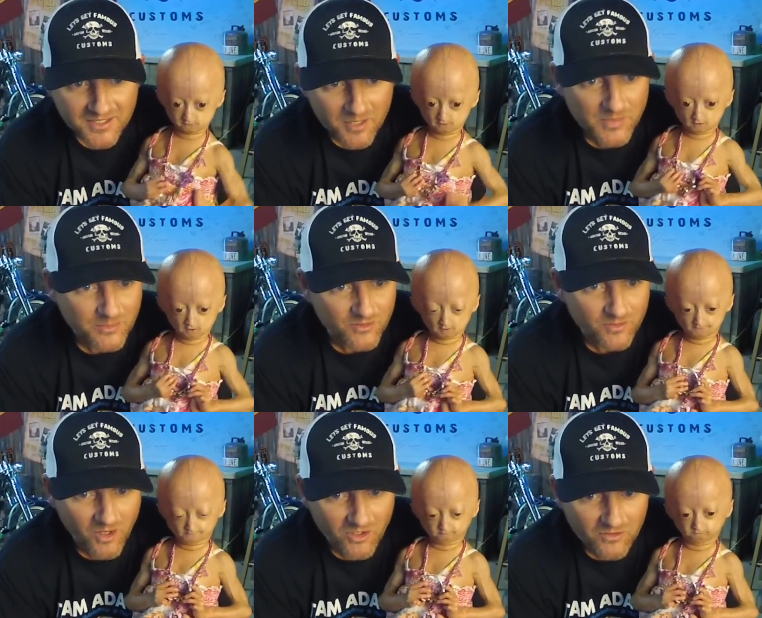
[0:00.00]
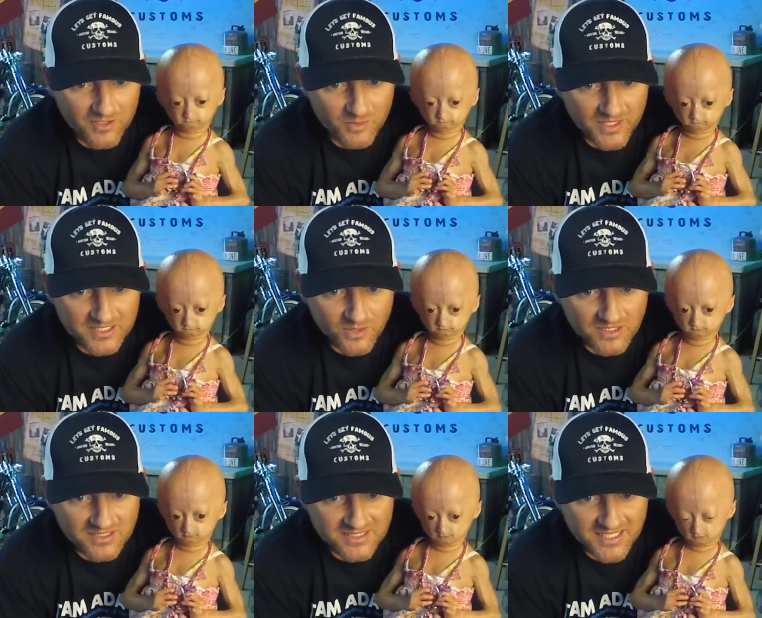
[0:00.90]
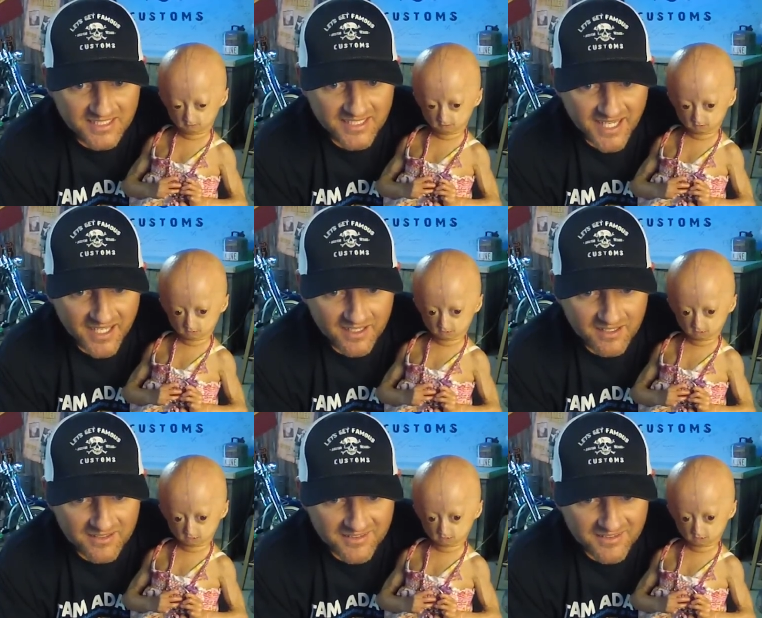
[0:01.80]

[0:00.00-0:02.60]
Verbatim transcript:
Speaker 1: Got people from all over the place watching this. Indiana.